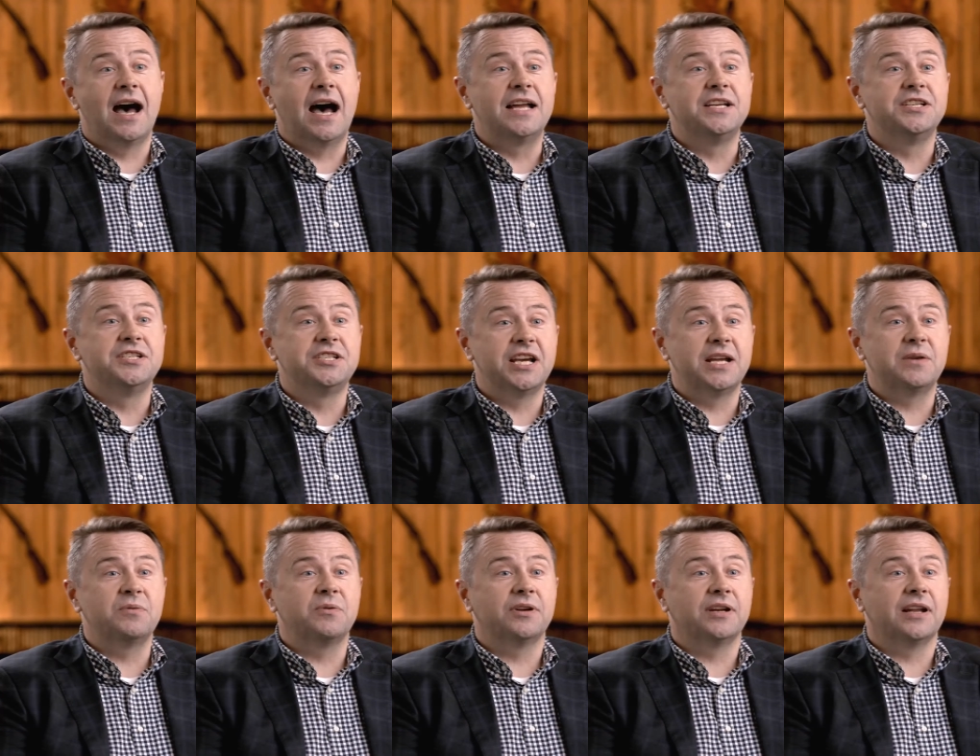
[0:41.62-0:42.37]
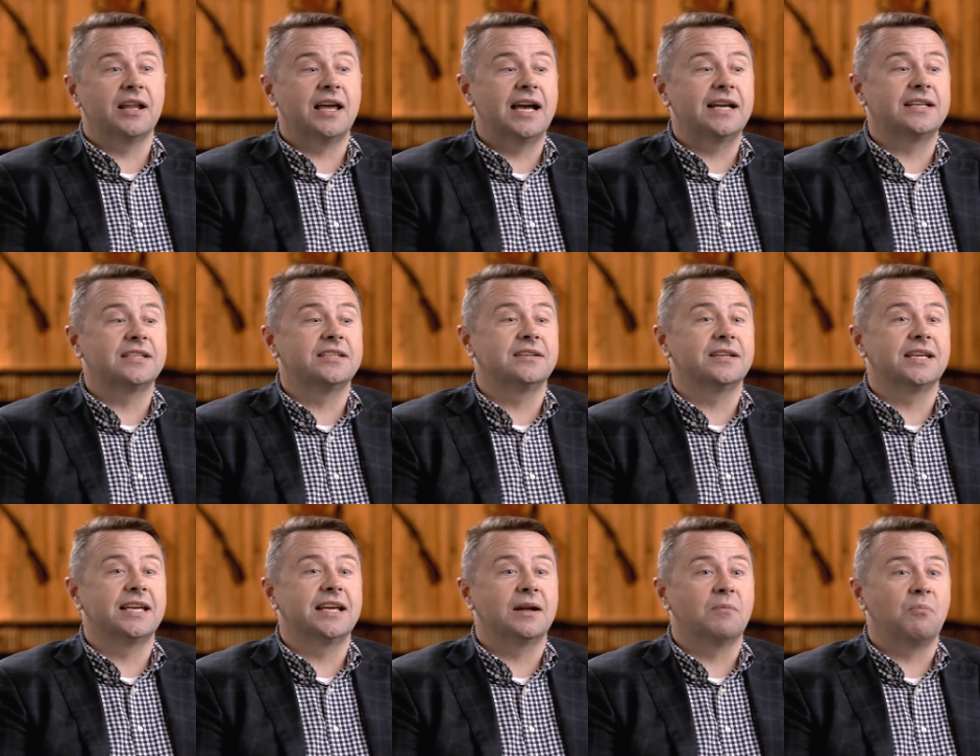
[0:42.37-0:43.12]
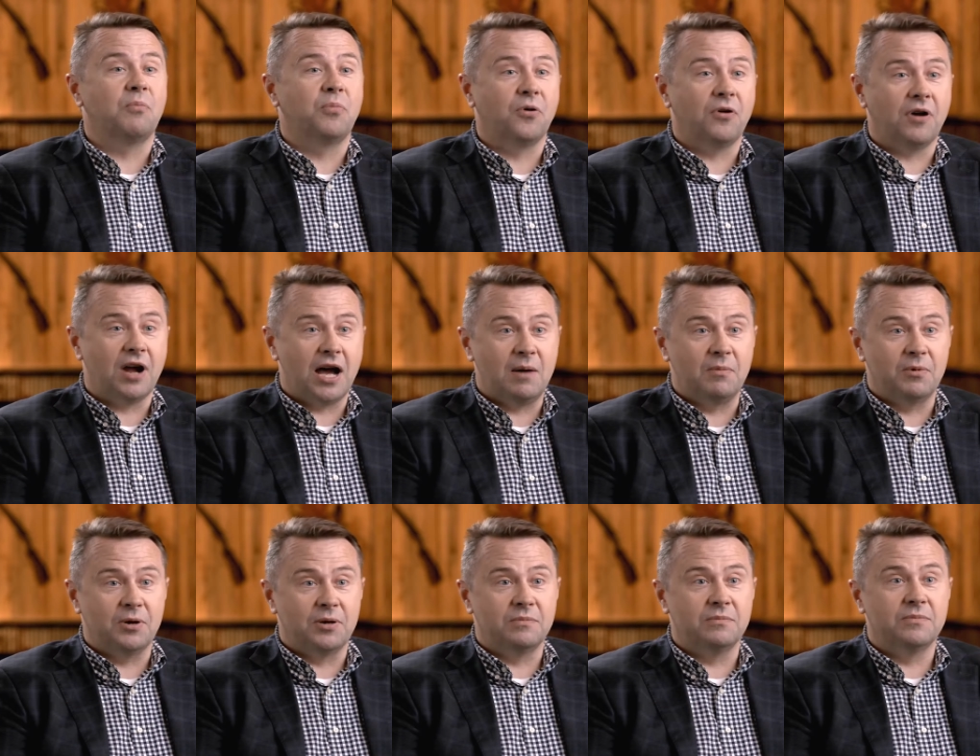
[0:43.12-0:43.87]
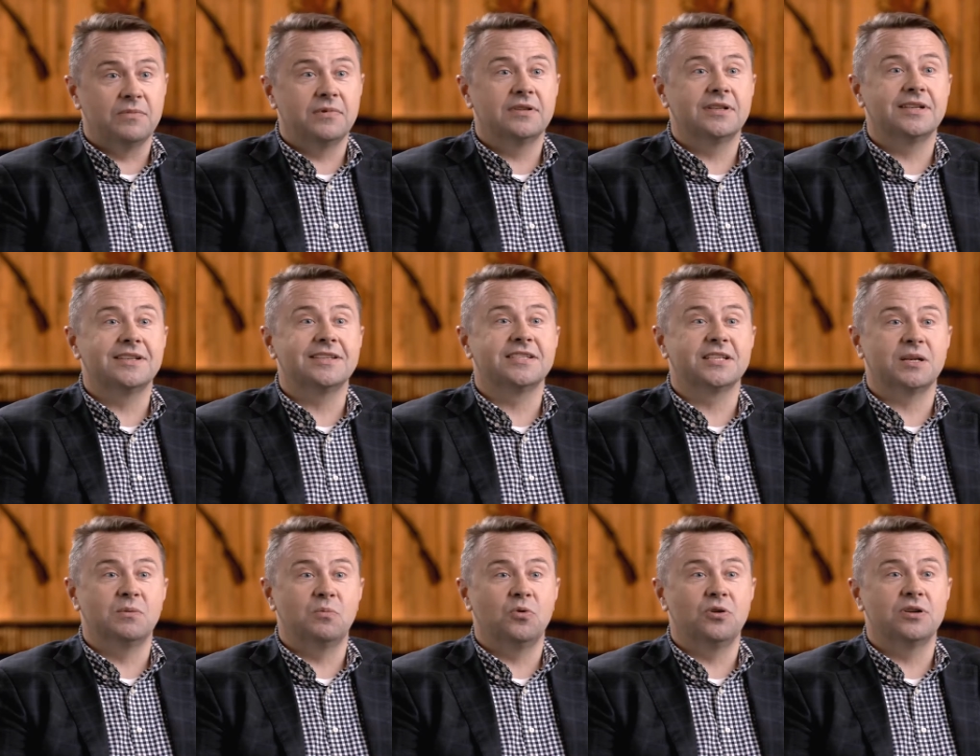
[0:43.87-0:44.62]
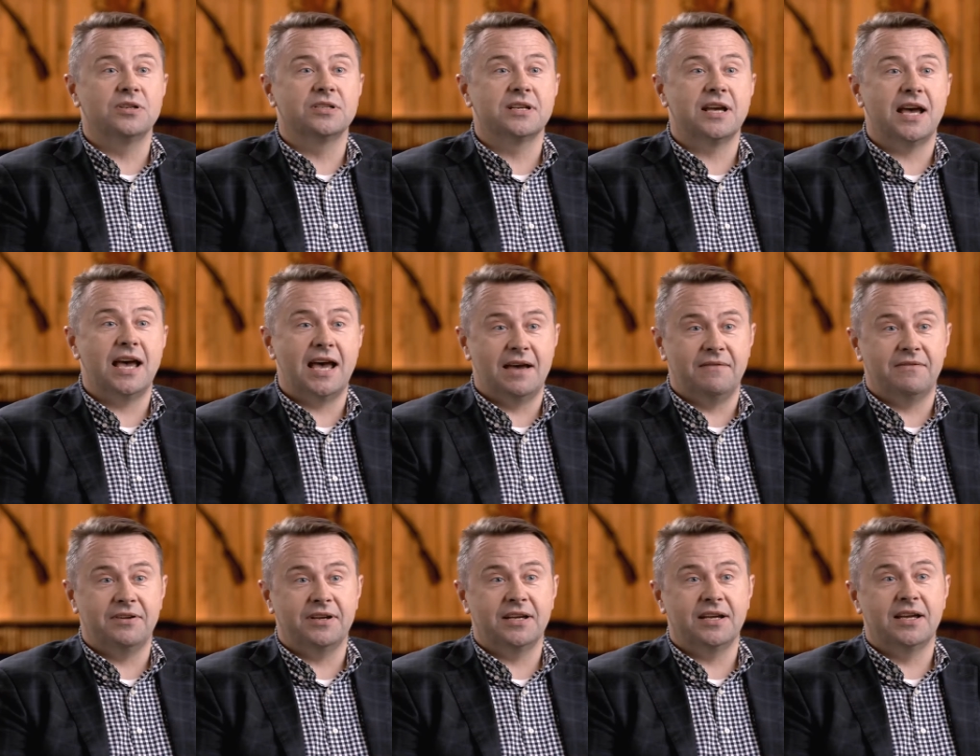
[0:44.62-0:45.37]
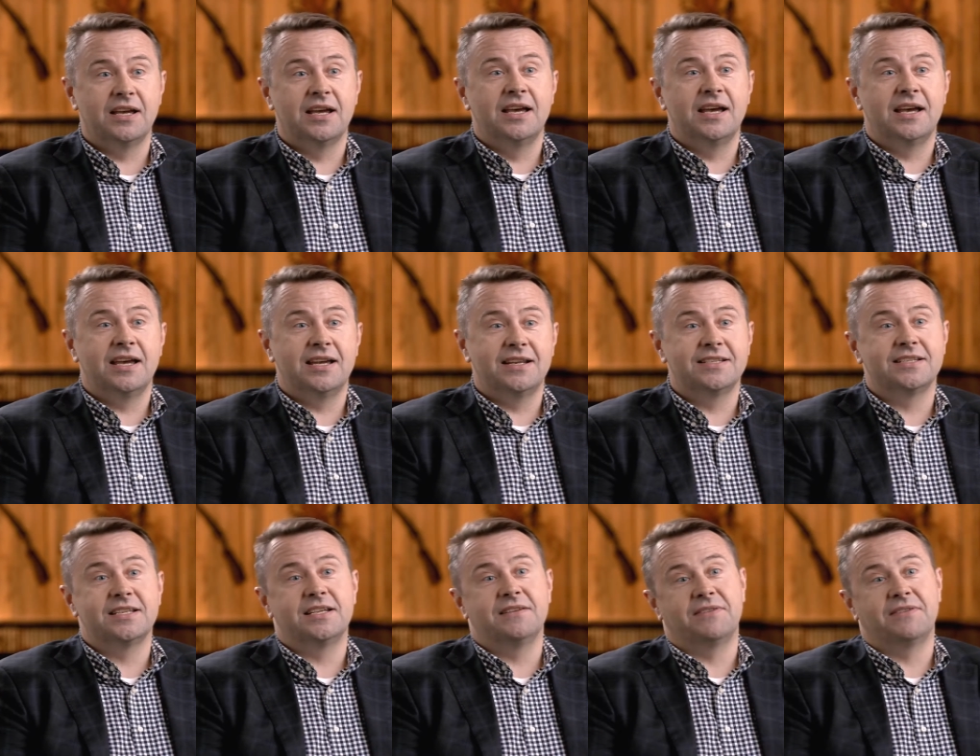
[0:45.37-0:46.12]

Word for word: I genuinely like to get a problem that someone's having and see